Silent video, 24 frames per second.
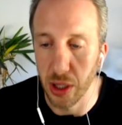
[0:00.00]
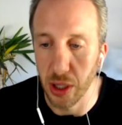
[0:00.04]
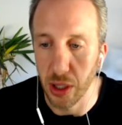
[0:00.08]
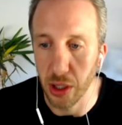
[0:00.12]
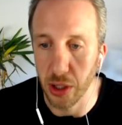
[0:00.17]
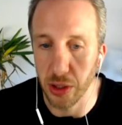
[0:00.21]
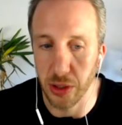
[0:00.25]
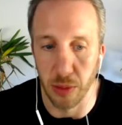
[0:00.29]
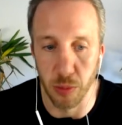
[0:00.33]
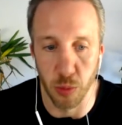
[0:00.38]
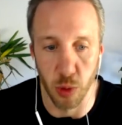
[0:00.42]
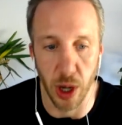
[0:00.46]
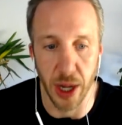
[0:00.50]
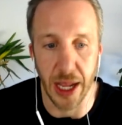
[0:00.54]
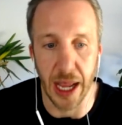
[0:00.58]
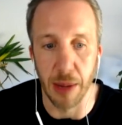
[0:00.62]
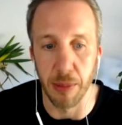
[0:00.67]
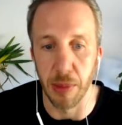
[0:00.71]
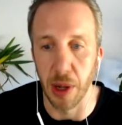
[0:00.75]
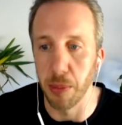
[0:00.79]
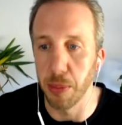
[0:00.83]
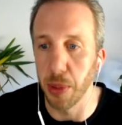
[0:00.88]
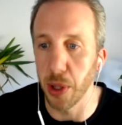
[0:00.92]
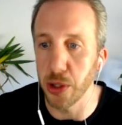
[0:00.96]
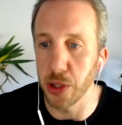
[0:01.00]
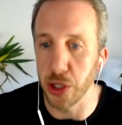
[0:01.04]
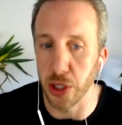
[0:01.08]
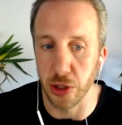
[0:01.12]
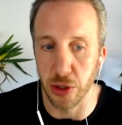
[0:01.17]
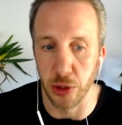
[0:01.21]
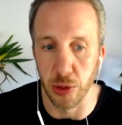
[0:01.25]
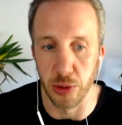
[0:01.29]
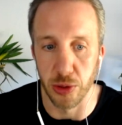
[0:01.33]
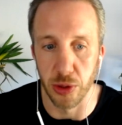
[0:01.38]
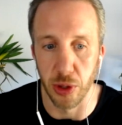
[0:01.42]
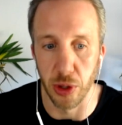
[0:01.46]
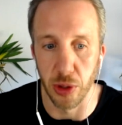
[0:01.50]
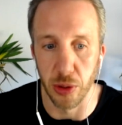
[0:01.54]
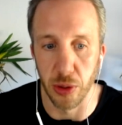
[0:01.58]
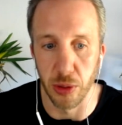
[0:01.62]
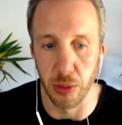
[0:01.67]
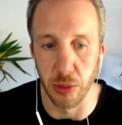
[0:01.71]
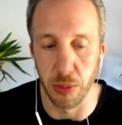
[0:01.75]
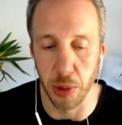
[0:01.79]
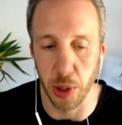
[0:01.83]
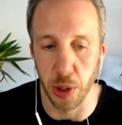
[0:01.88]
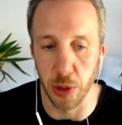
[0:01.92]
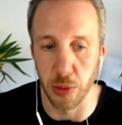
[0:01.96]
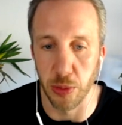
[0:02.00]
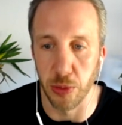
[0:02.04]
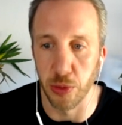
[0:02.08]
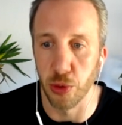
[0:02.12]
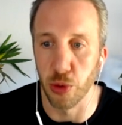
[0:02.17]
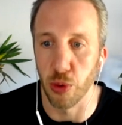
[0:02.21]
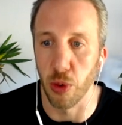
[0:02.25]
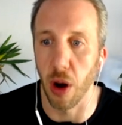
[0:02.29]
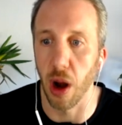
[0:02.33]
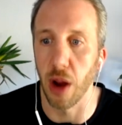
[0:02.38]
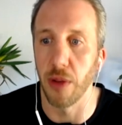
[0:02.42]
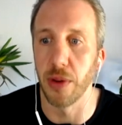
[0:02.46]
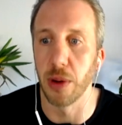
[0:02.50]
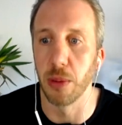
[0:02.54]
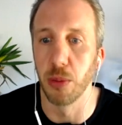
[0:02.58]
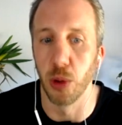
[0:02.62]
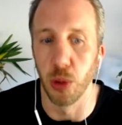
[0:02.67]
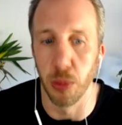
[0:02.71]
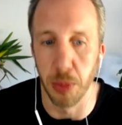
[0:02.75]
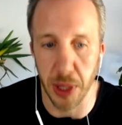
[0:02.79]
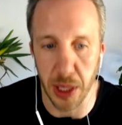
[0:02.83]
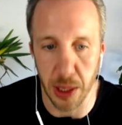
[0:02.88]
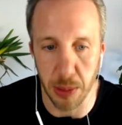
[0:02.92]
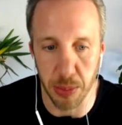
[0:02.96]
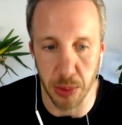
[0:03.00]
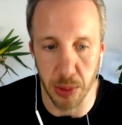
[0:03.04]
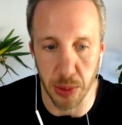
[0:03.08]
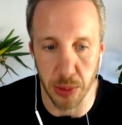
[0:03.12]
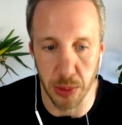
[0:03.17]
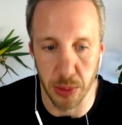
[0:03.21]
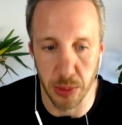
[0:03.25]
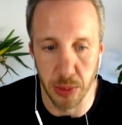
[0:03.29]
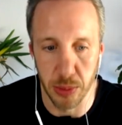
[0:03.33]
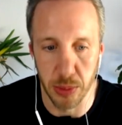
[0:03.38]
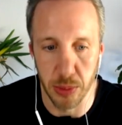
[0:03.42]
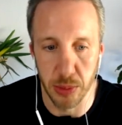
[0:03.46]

because I'm running out my budget too soon because we're driving more people